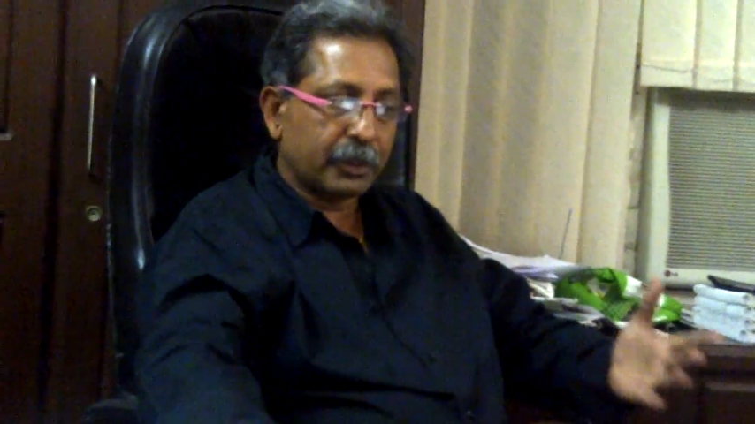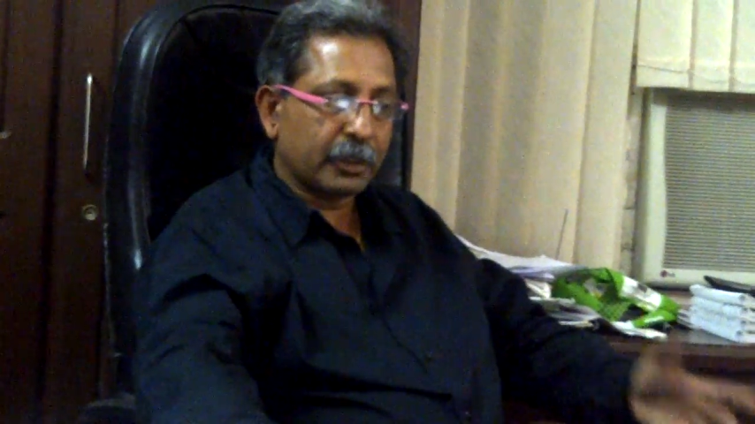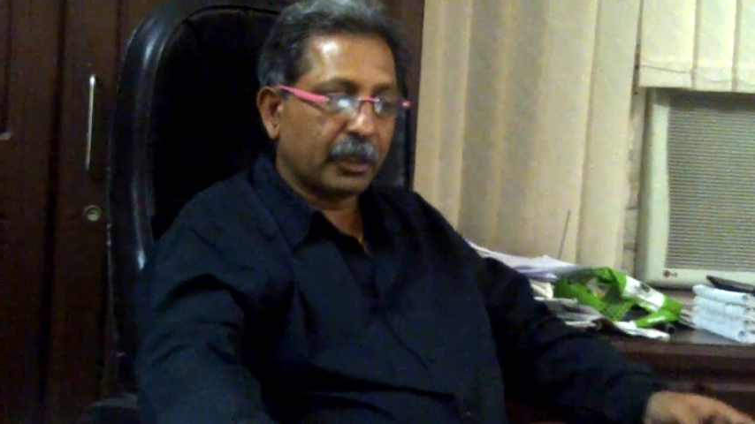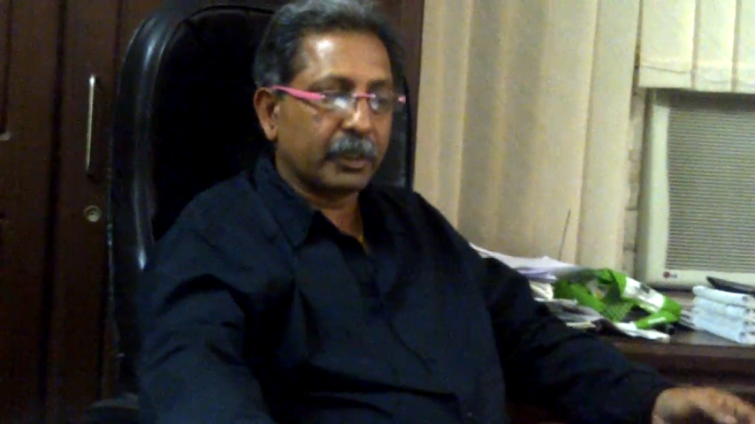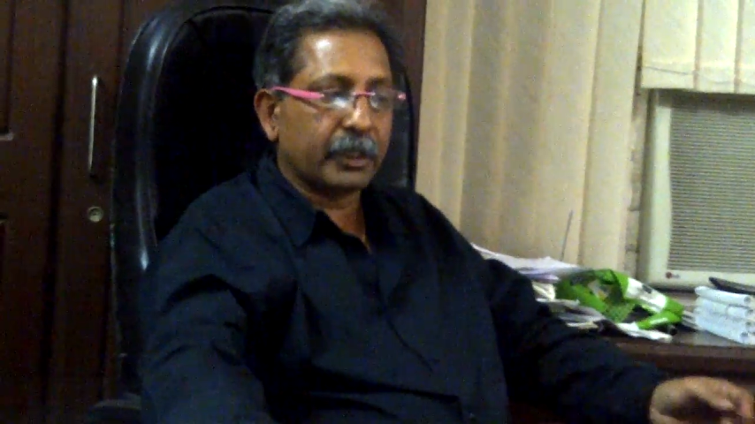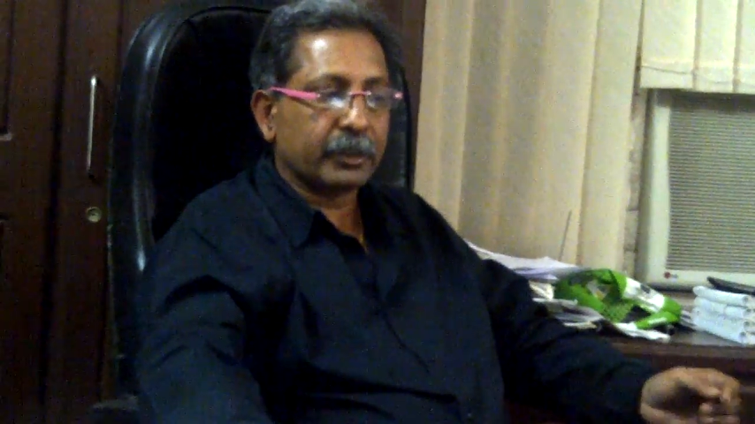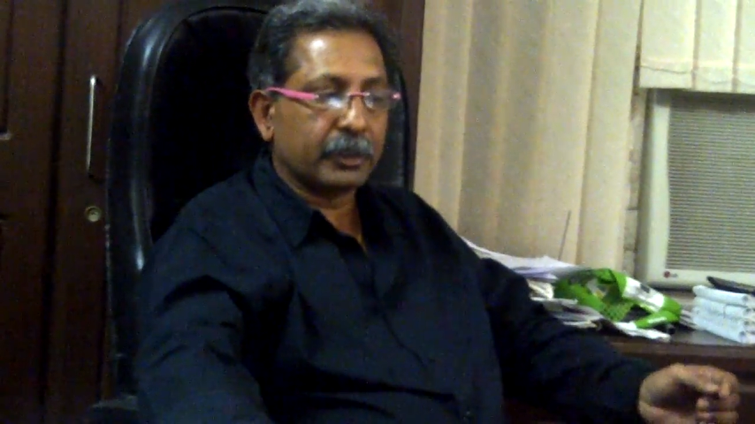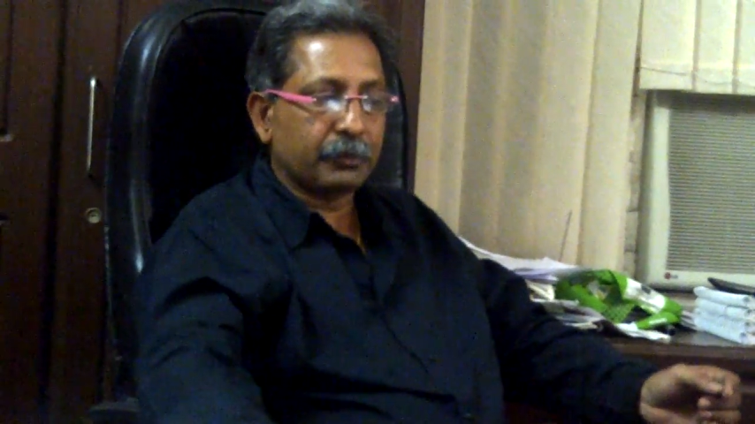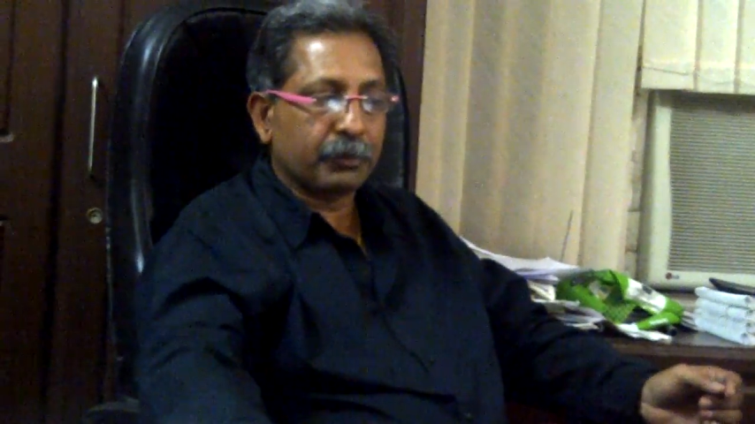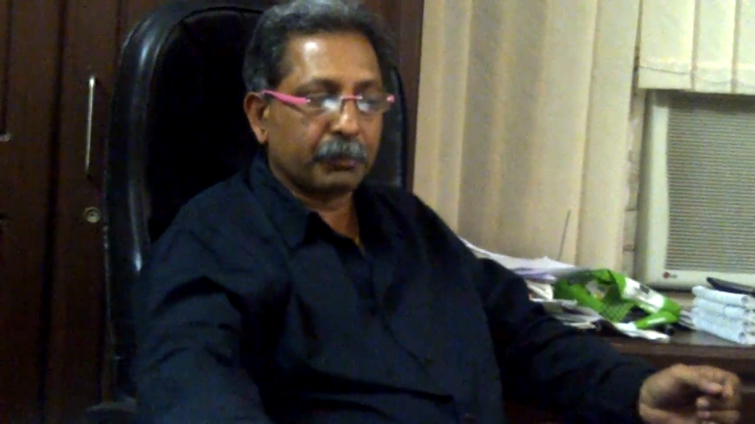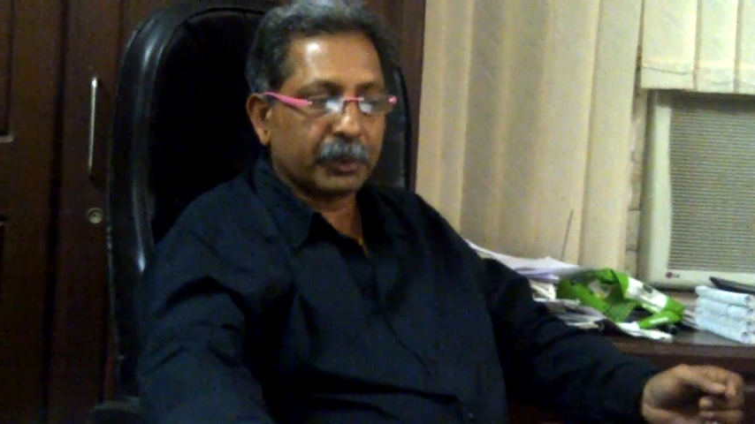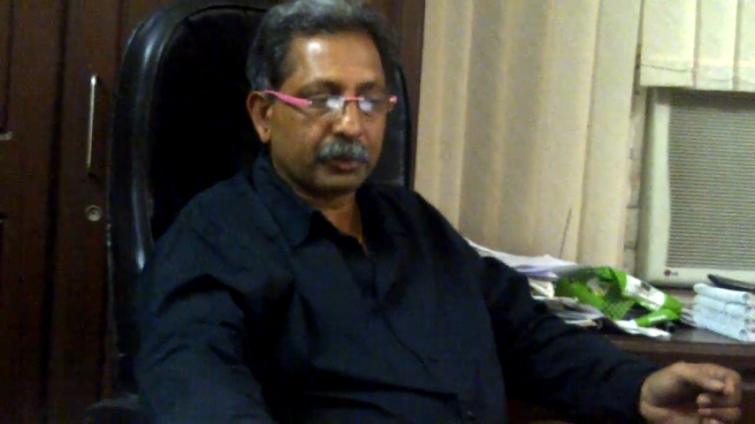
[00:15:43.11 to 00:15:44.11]
the contact
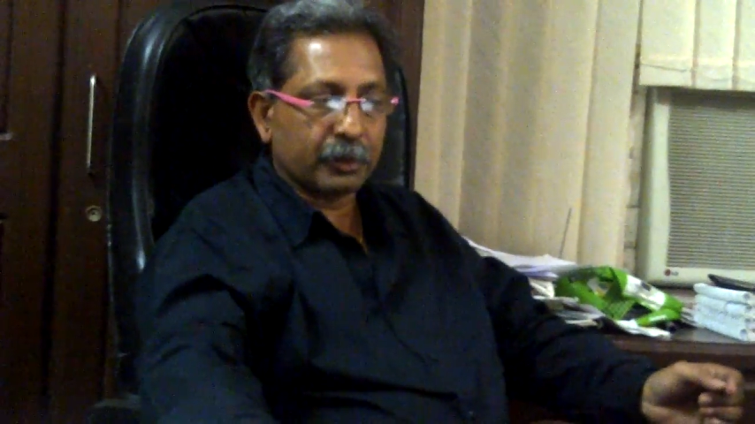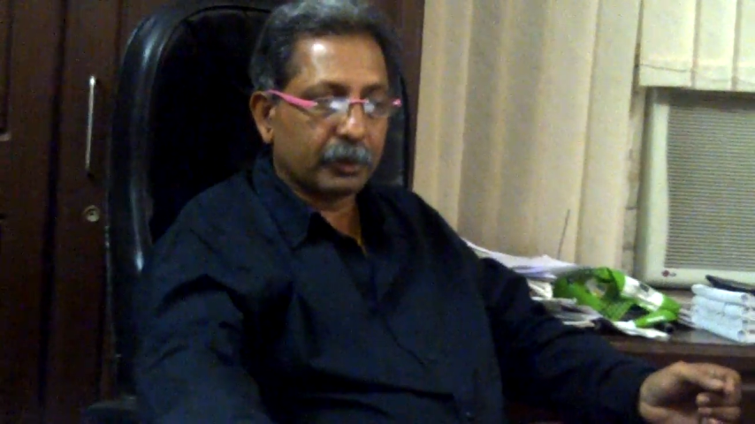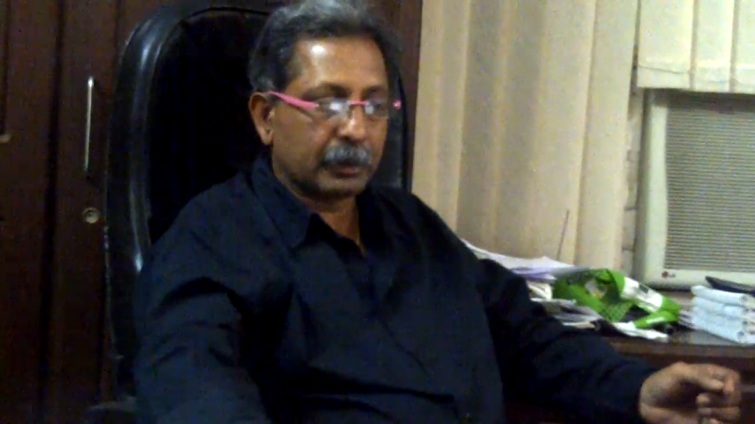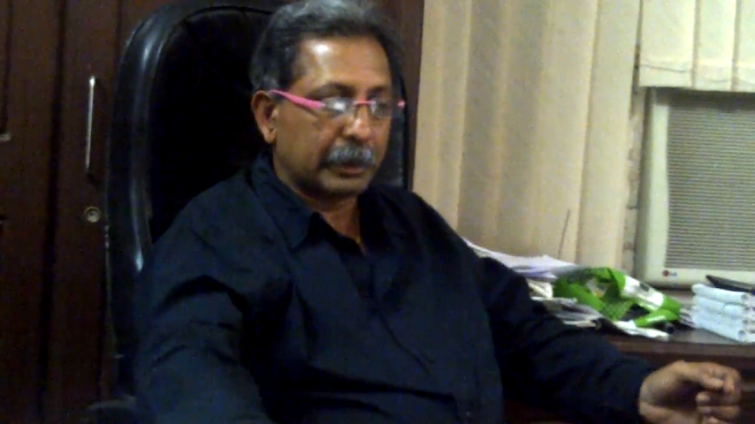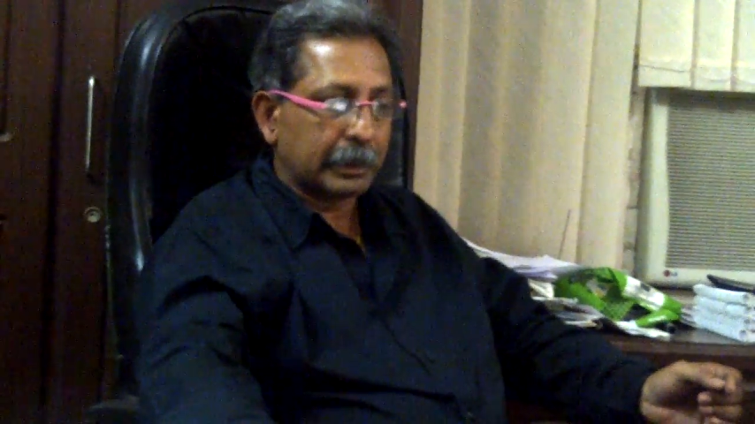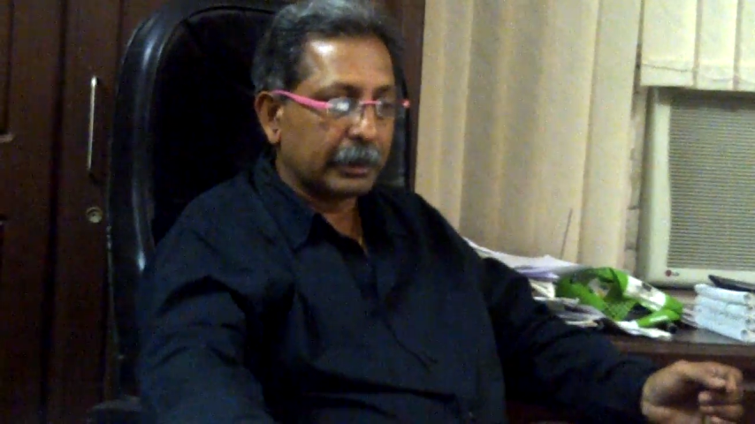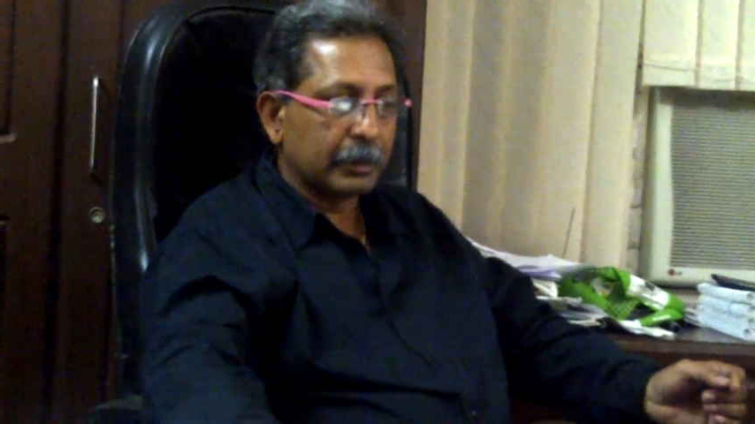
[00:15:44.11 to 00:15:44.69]
information